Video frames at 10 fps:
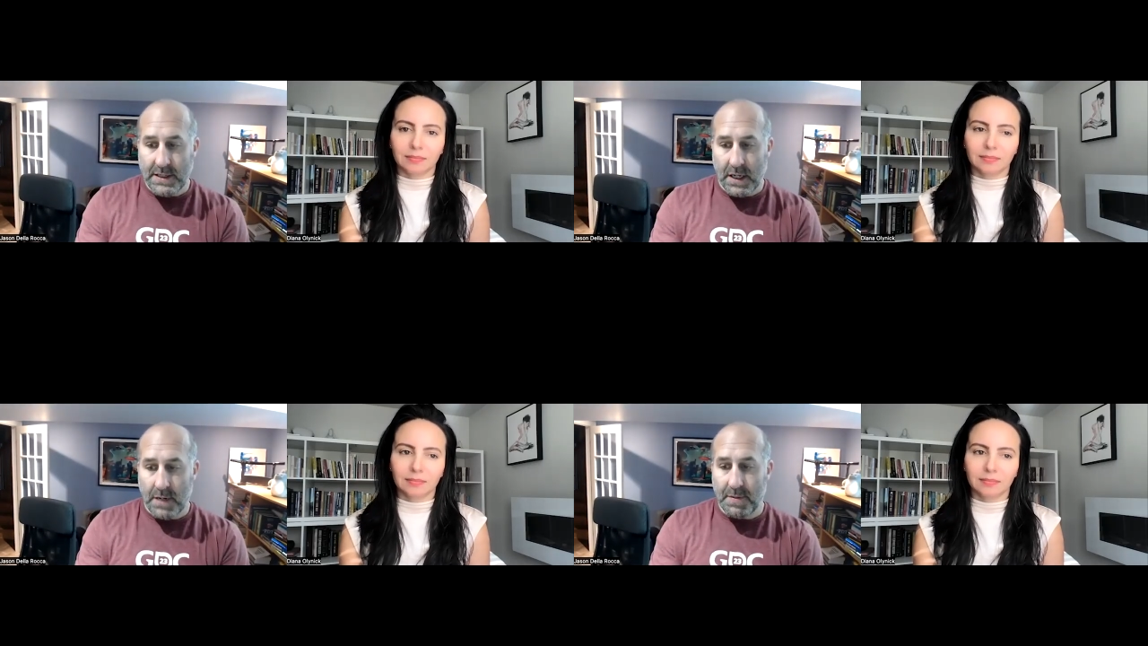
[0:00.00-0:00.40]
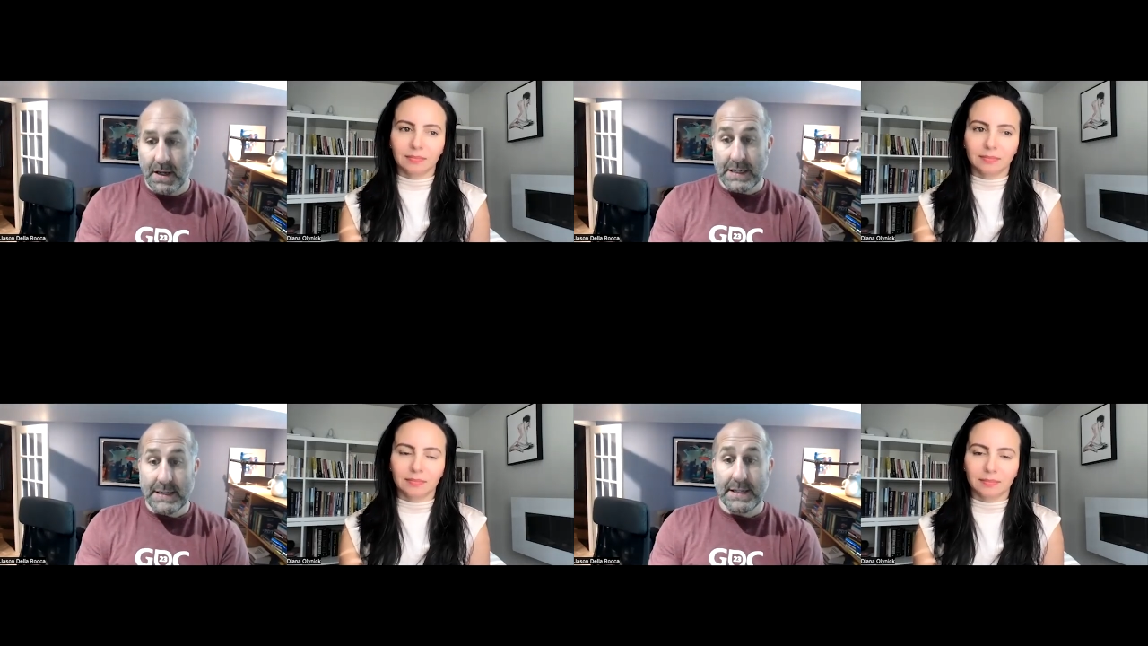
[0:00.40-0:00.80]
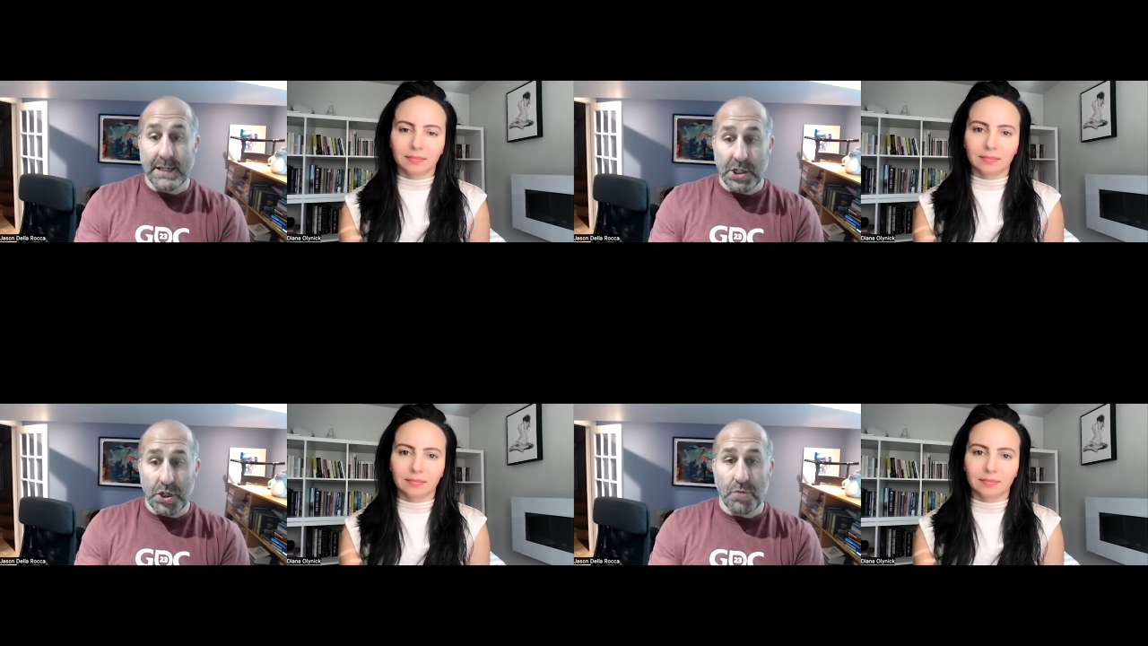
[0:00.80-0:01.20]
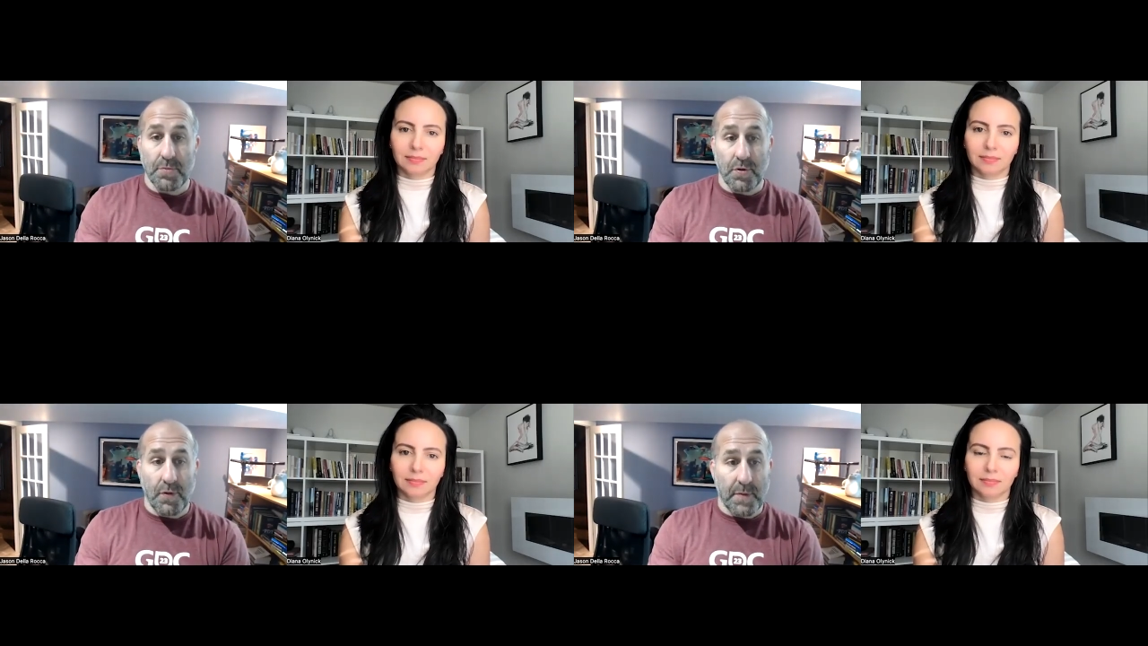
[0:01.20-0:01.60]
Speaker 1: it's going to be continued
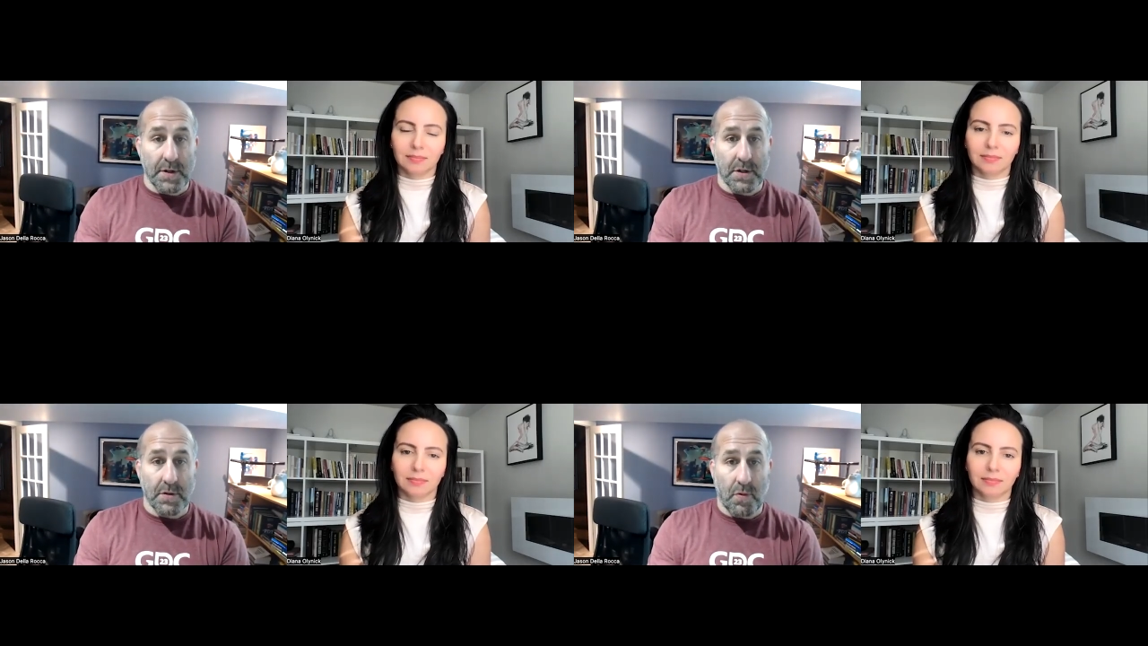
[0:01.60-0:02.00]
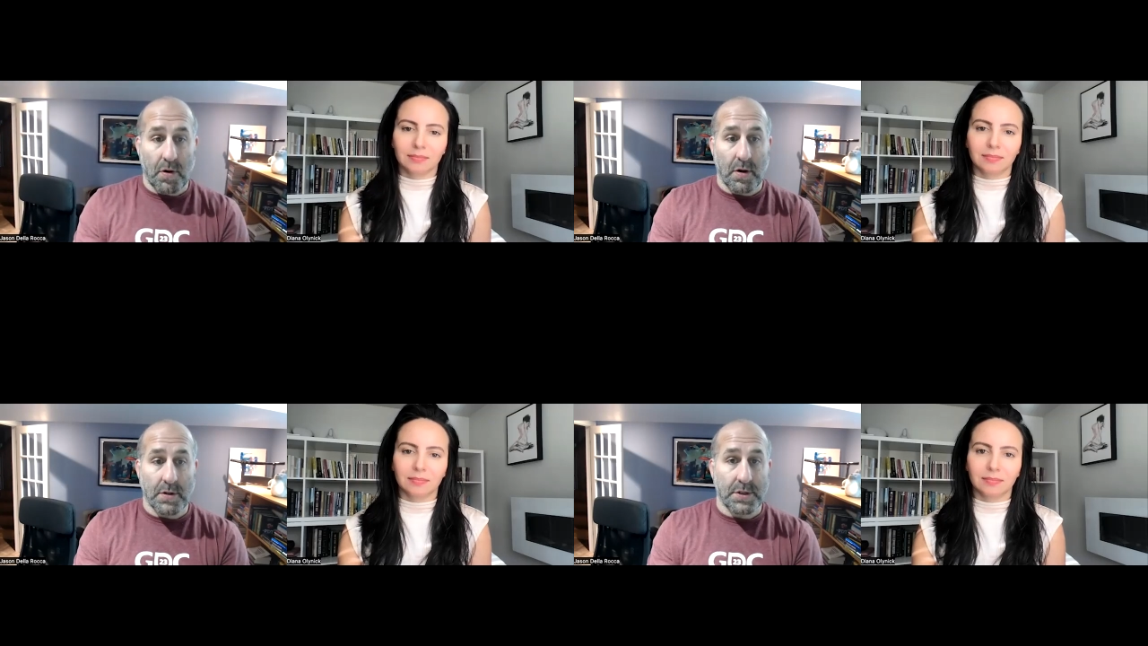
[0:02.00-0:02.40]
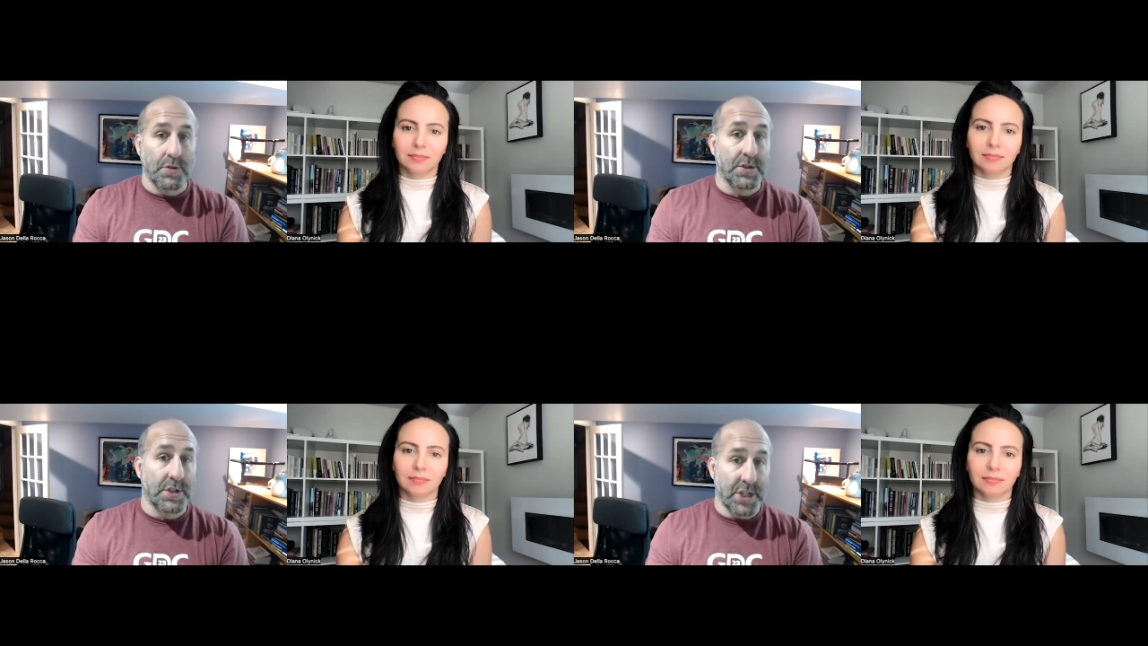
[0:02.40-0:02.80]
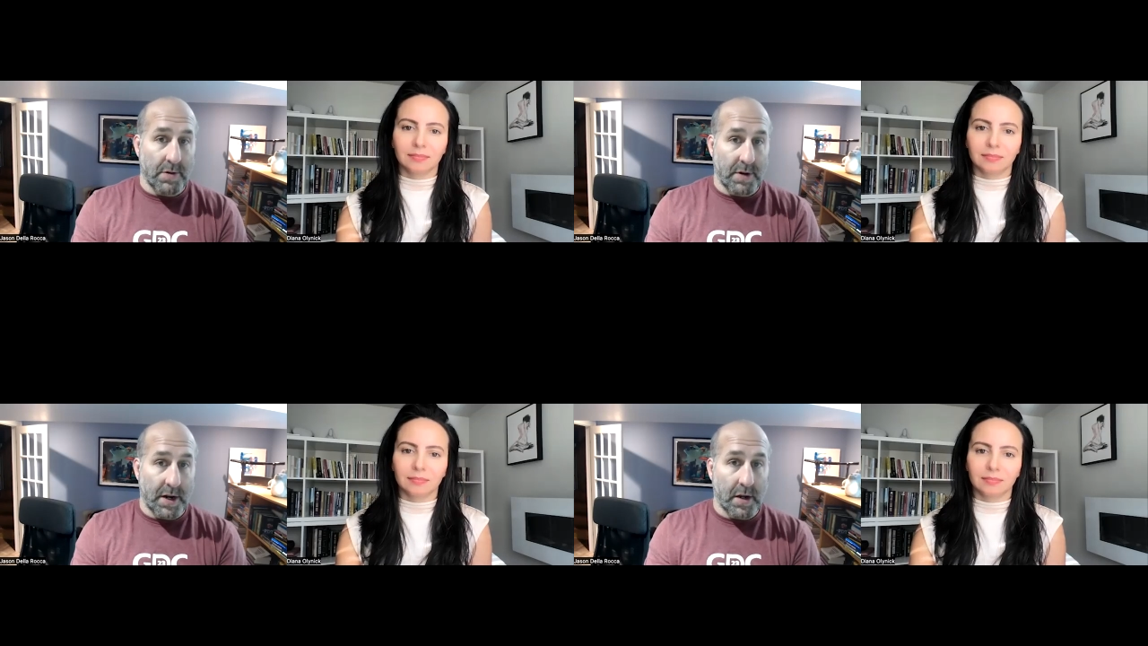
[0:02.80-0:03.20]
movement towards user
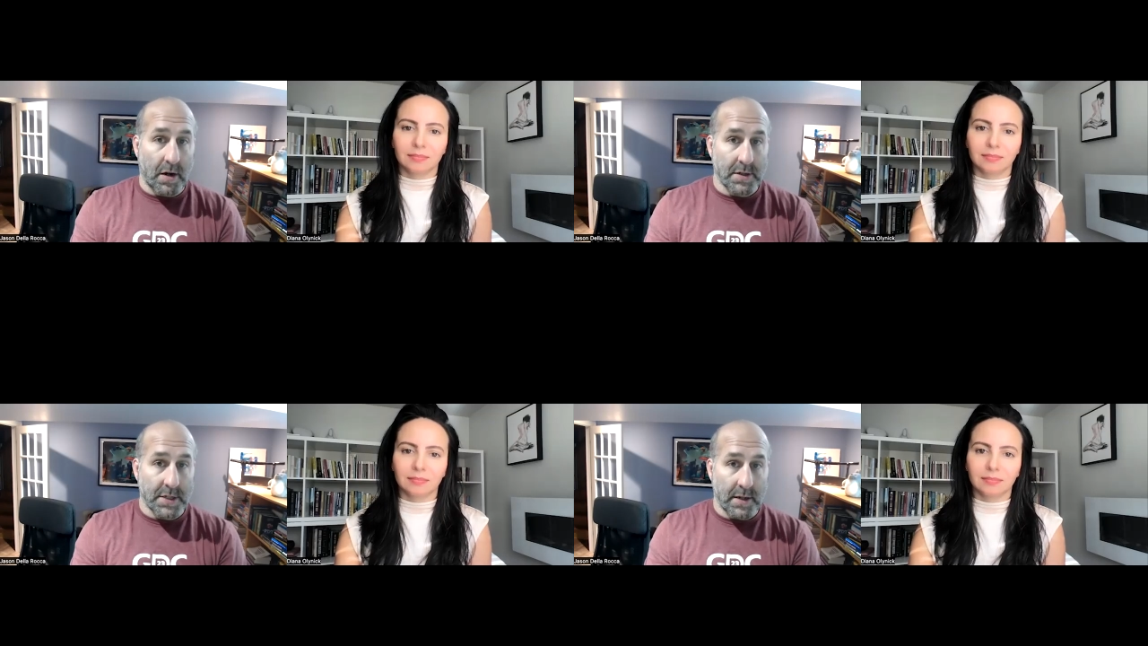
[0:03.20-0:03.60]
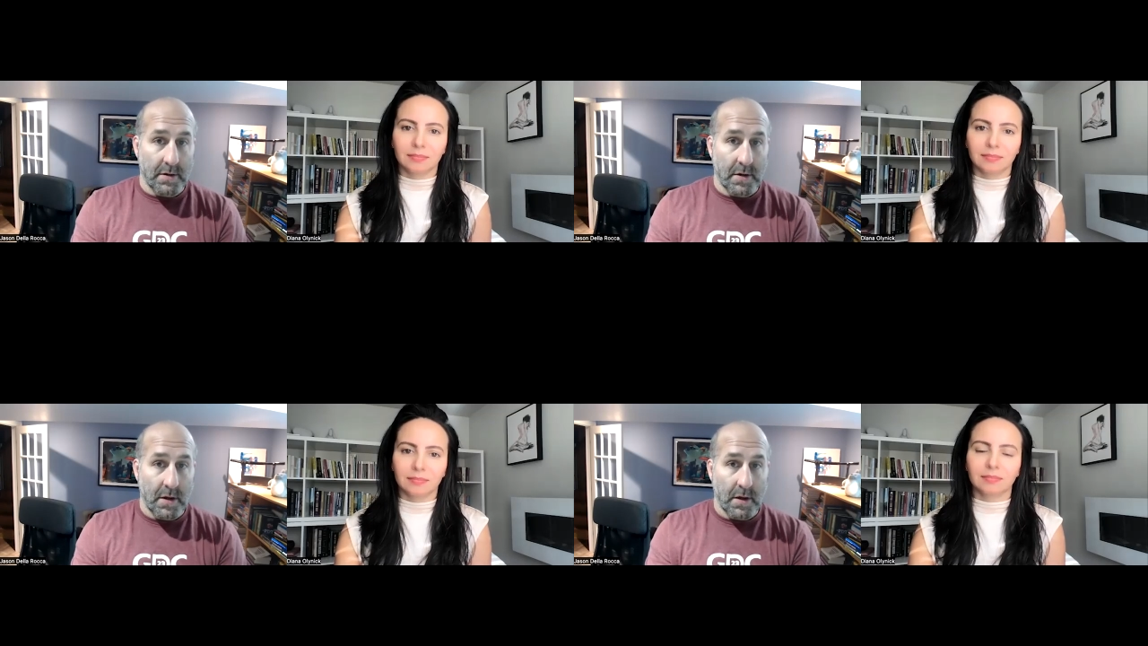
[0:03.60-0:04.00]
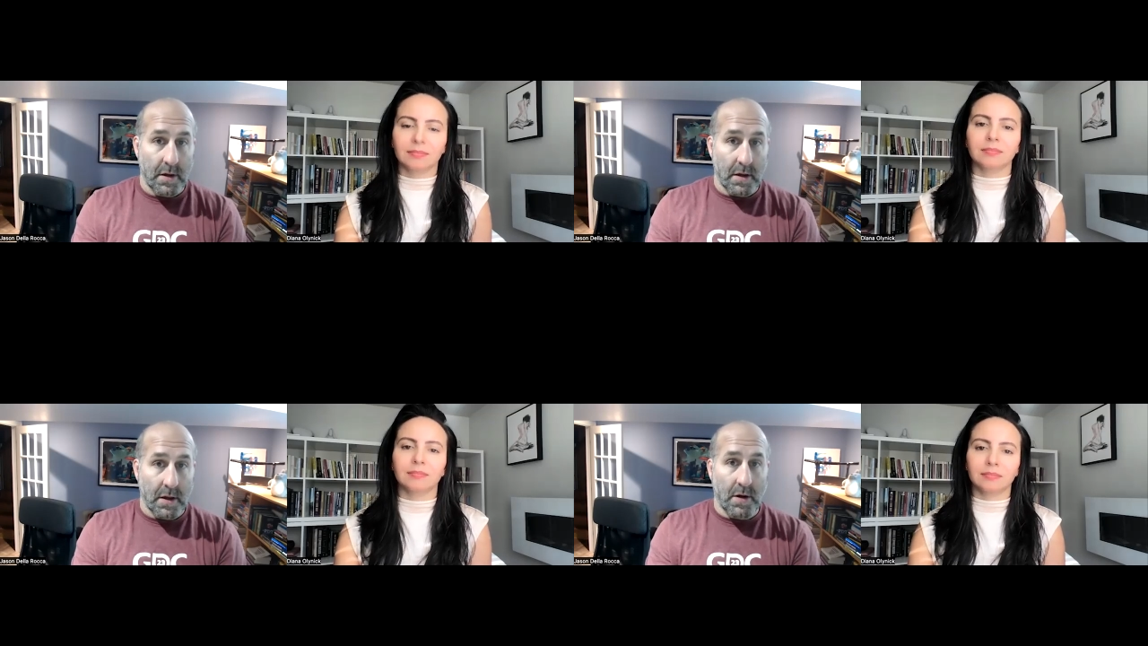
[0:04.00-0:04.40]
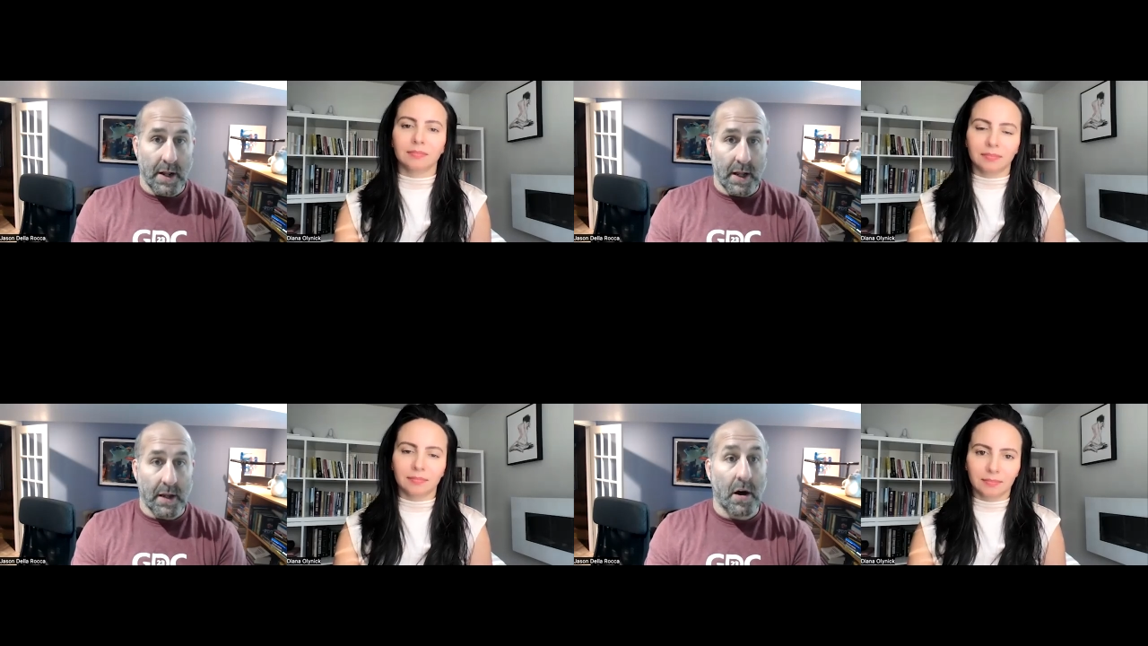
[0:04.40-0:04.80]
generated content mm. you know
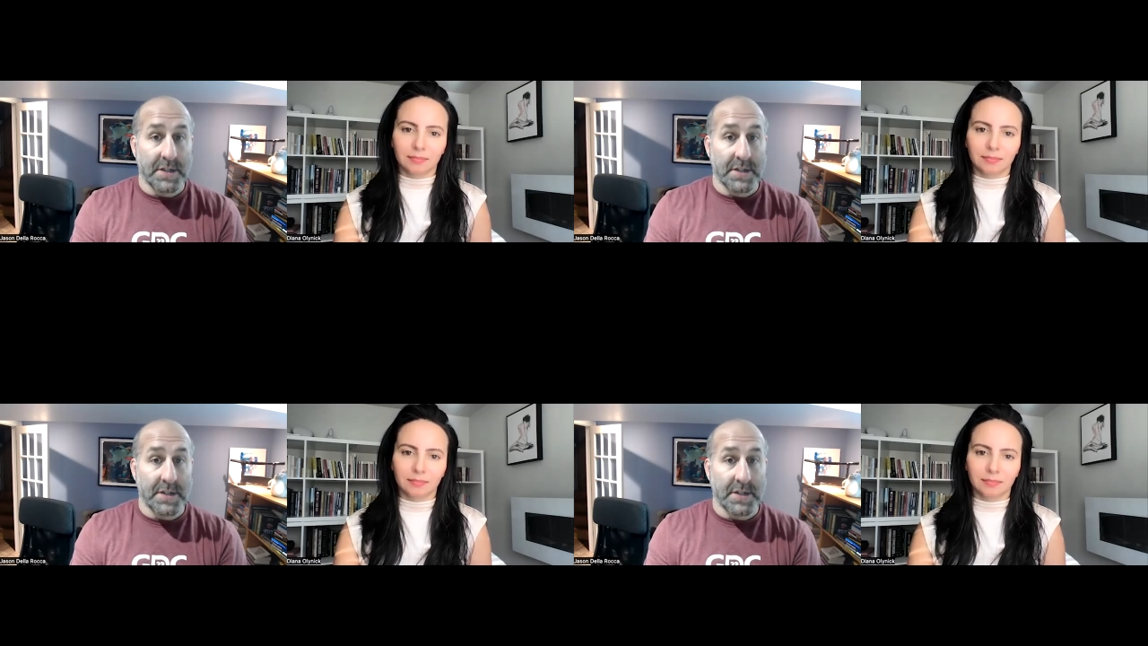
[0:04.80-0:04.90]
and, and mm.